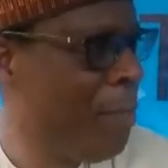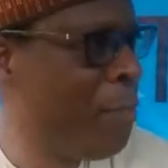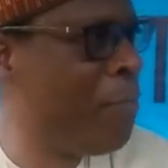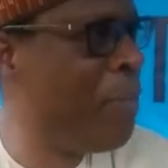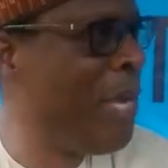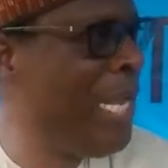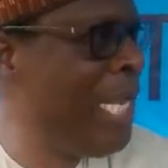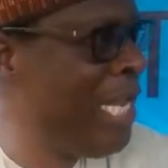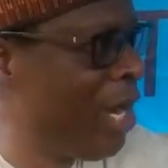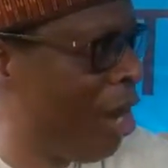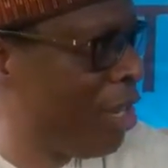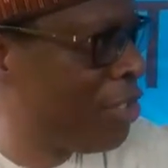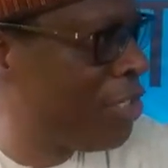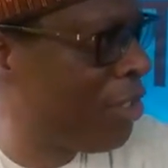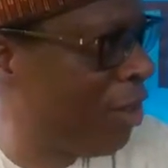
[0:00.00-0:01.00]

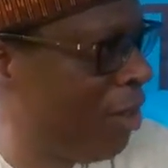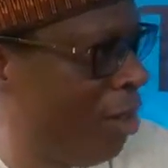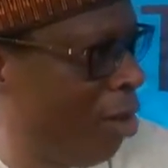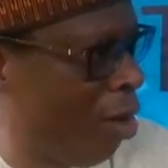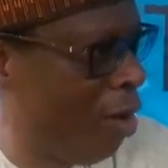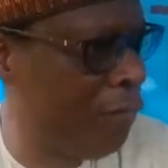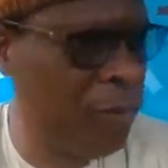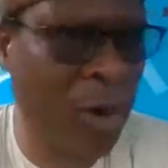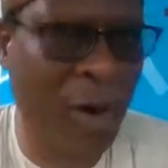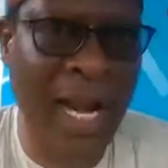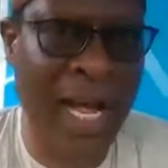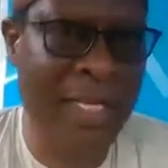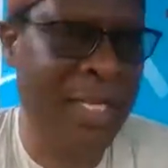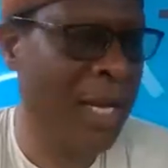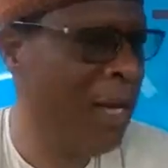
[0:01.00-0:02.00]
billions of
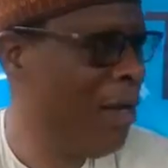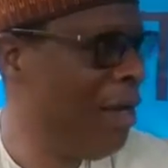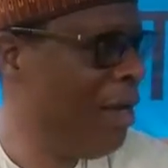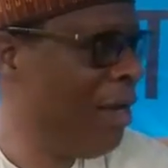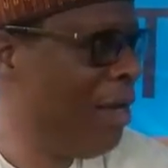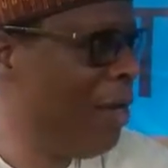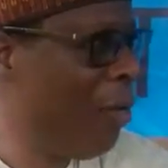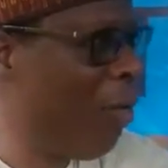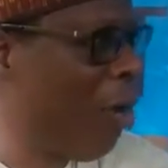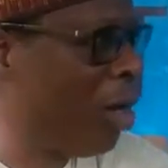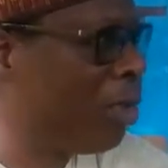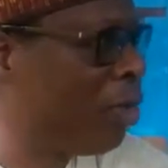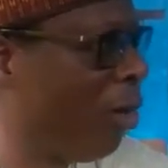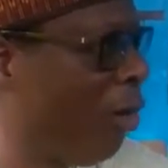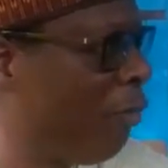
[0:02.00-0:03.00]
dollars
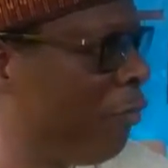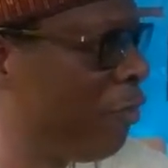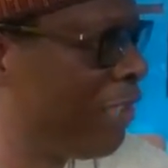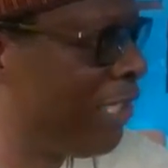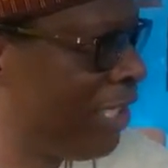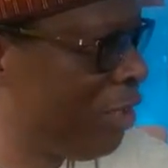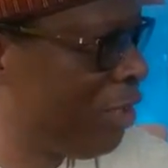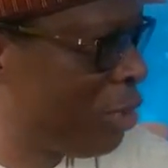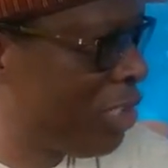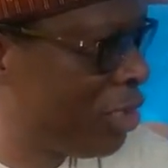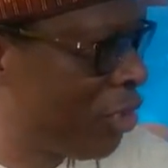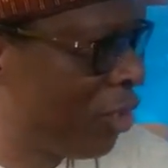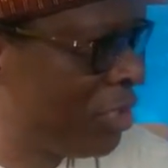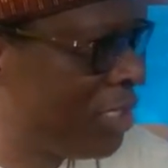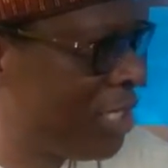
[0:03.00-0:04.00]
worth of fish into this
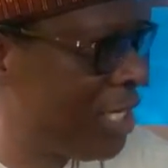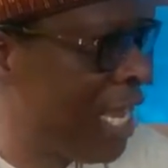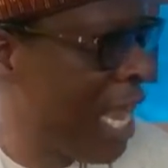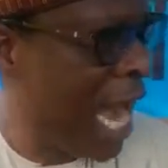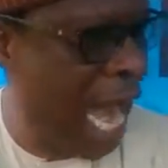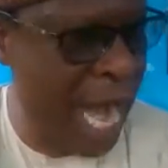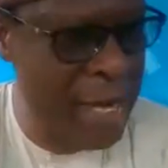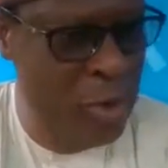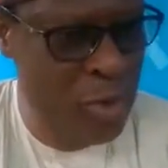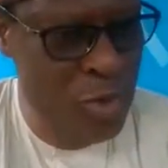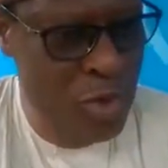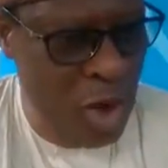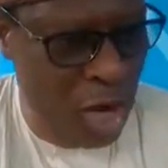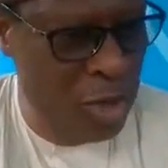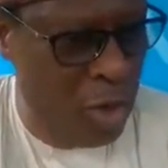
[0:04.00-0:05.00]
country. I do
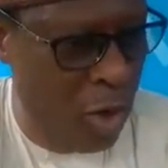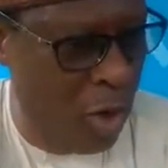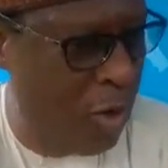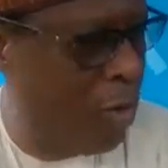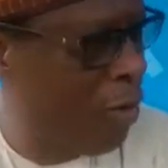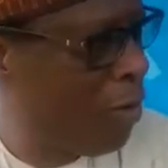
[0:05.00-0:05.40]
not know